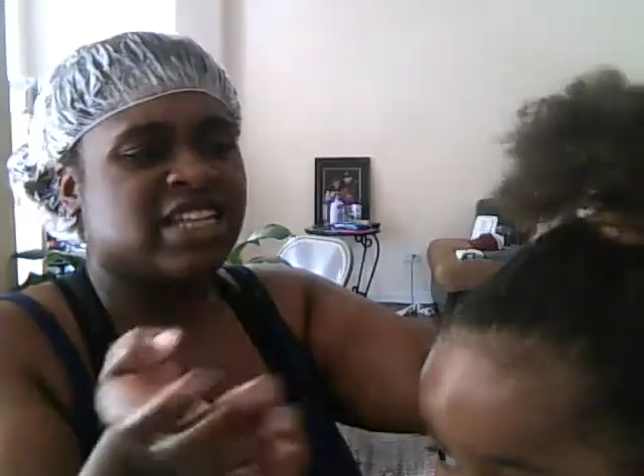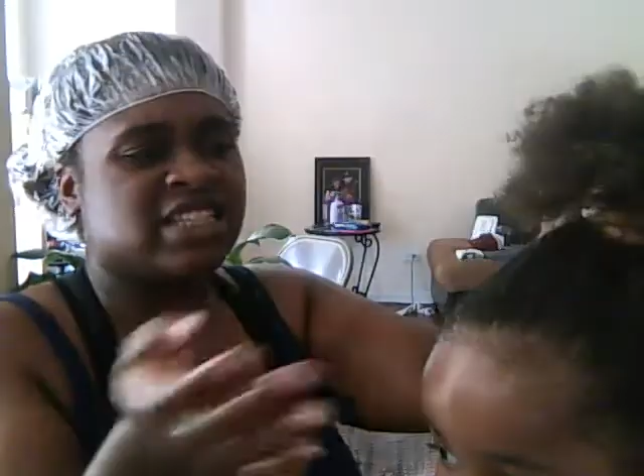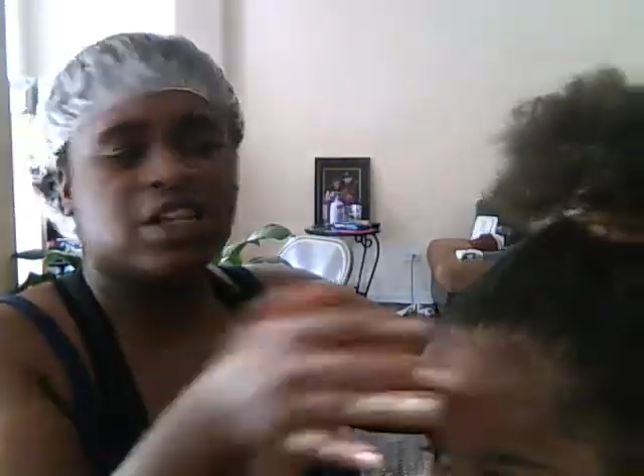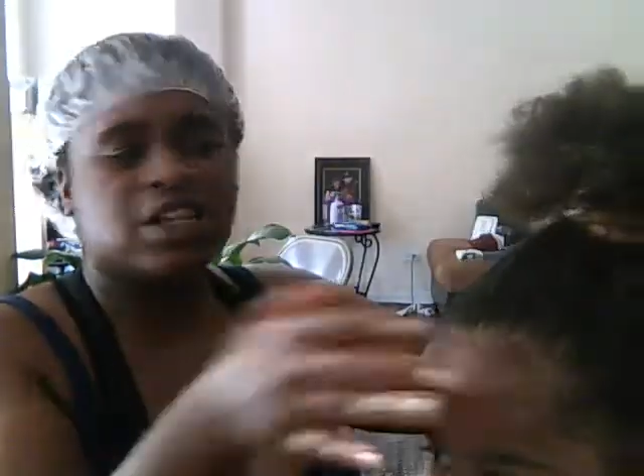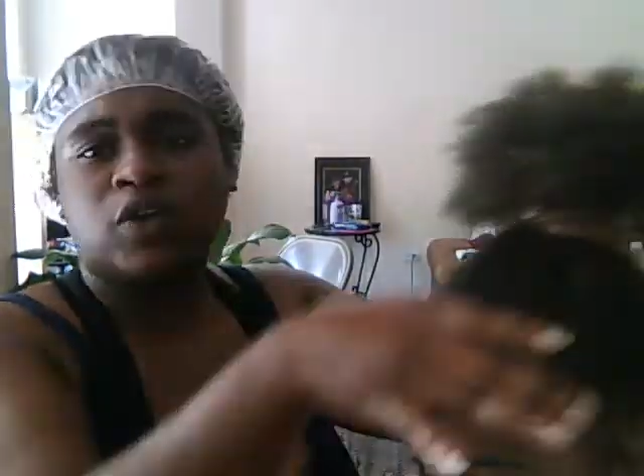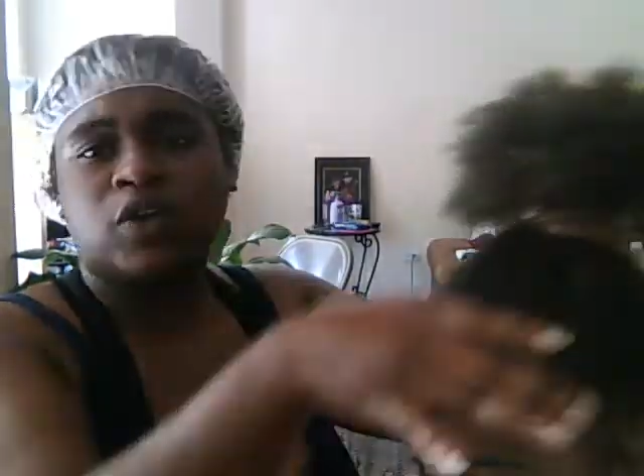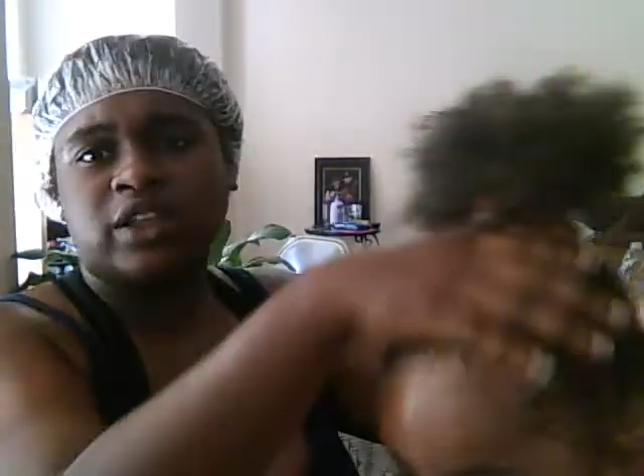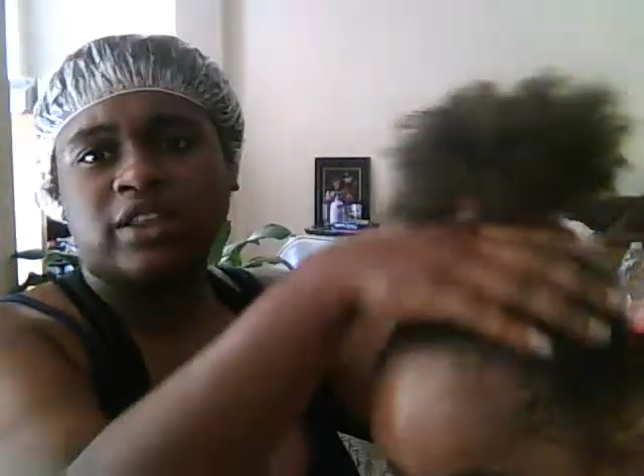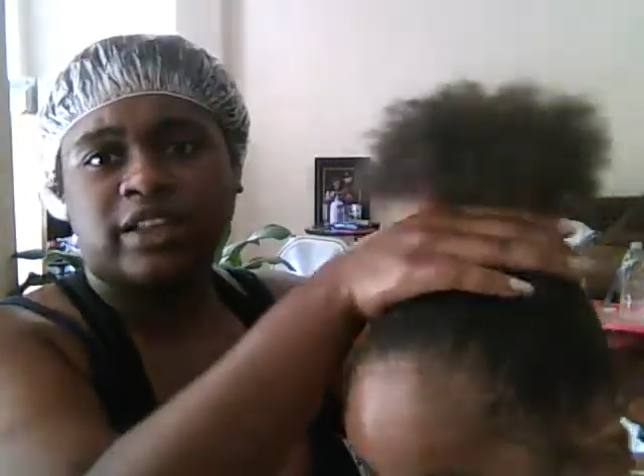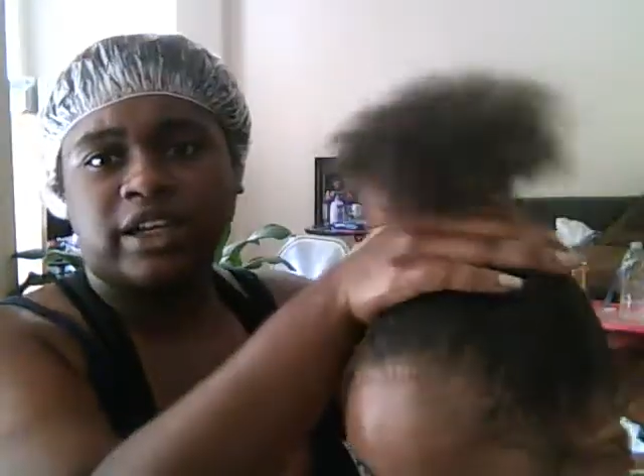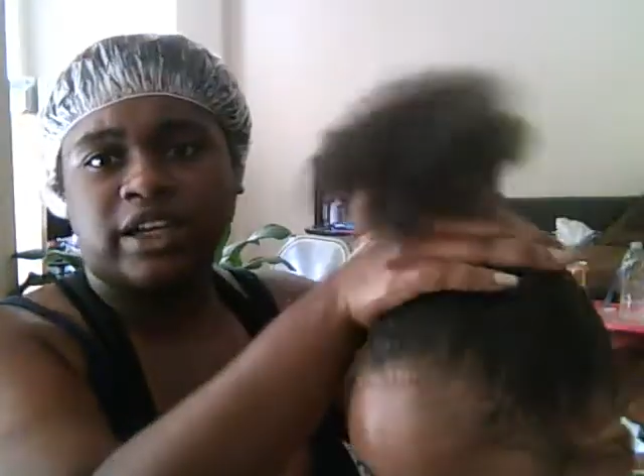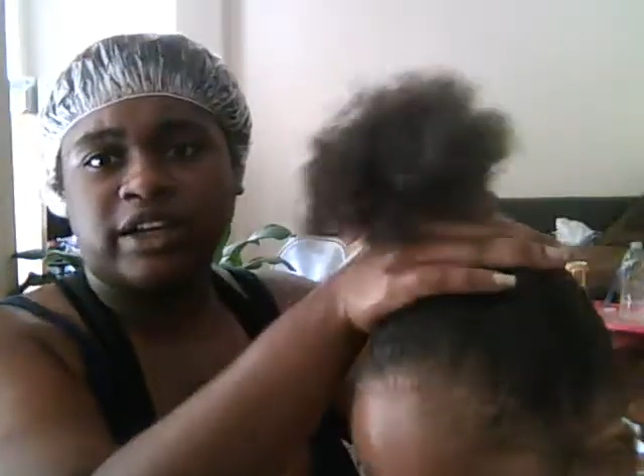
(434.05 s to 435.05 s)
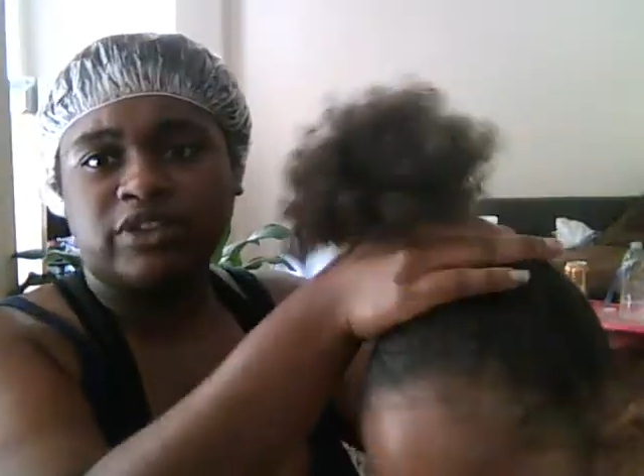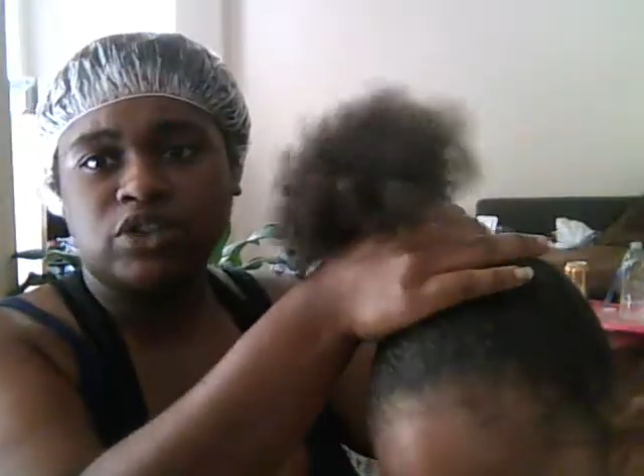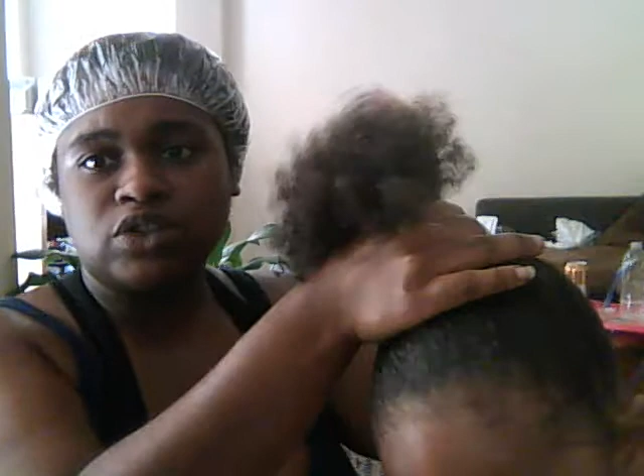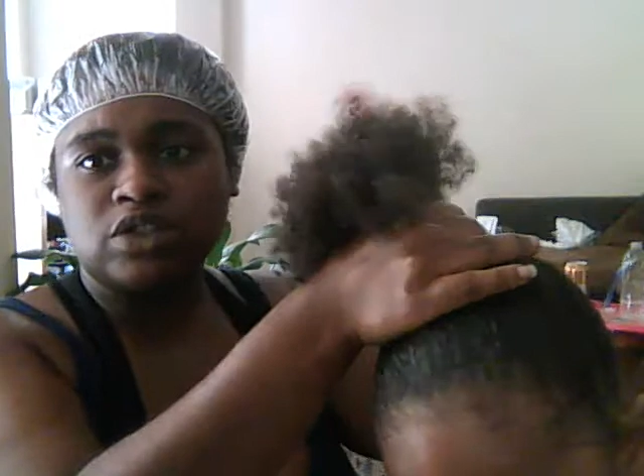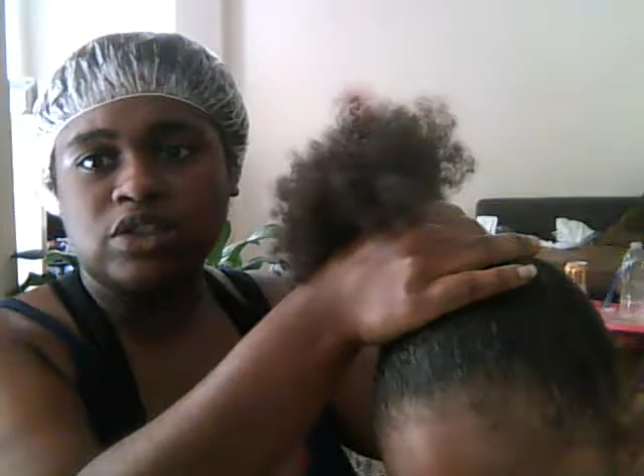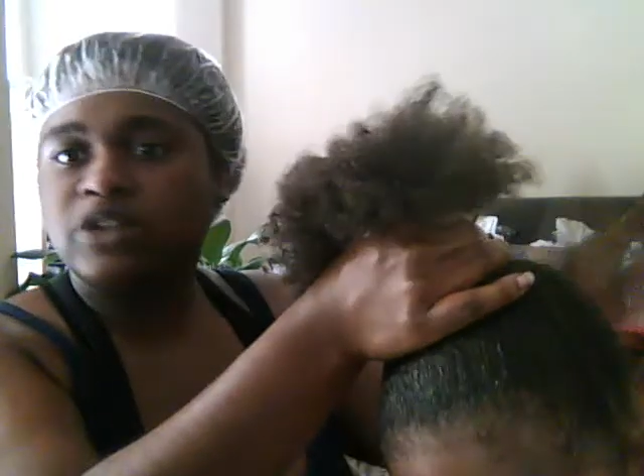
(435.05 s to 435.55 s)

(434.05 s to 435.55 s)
that's the only thing that I've used.